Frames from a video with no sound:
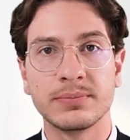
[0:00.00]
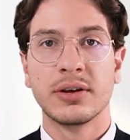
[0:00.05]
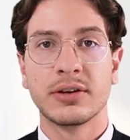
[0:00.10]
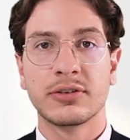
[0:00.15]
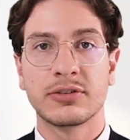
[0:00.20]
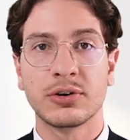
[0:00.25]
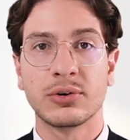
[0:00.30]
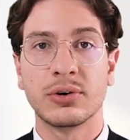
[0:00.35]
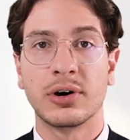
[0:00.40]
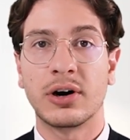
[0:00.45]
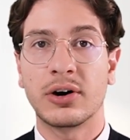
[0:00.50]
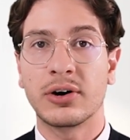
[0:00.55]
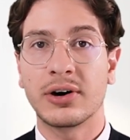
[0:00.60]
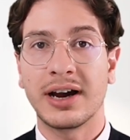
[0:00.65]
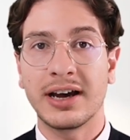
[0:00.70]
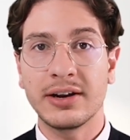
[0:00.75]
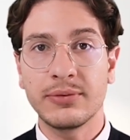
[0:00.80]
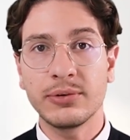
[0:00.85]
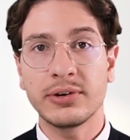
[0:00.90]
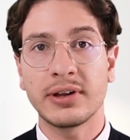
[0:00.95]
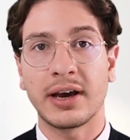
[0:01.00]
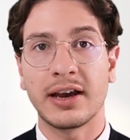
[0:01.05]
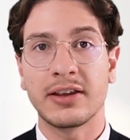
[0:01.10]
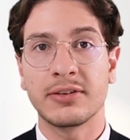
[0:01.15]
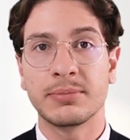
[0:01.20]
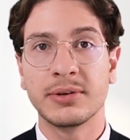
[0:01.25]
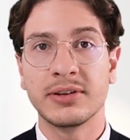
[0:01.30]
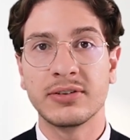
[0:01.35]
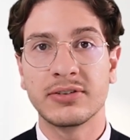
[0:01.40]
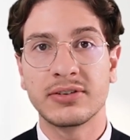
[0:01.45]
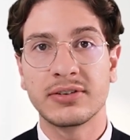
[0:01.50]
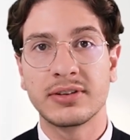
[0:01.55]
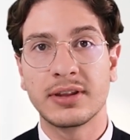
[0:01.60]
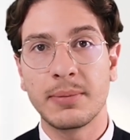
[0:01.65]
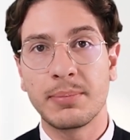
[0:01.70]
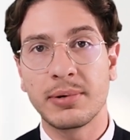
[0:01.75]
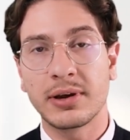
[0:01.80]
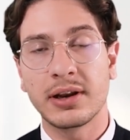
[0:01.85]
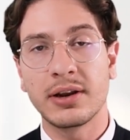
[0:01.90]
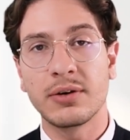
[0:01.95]
So are advertisements
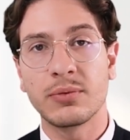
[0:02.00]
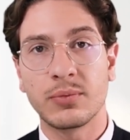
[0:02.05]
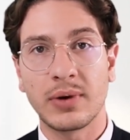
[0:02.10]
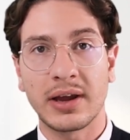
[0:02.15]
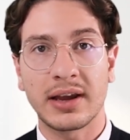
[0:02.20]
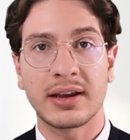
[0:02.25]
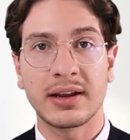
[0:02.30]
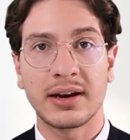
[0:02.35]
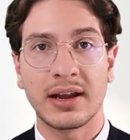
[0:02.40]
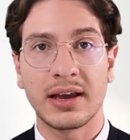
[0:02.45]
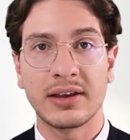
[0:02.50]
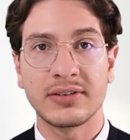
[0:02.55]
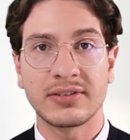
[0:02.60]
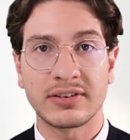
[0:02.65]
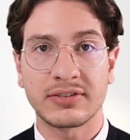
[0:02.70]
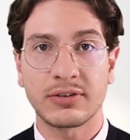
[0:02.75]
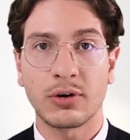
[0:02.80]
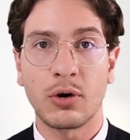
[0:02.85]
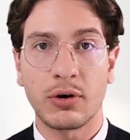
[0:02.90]
typically recognized as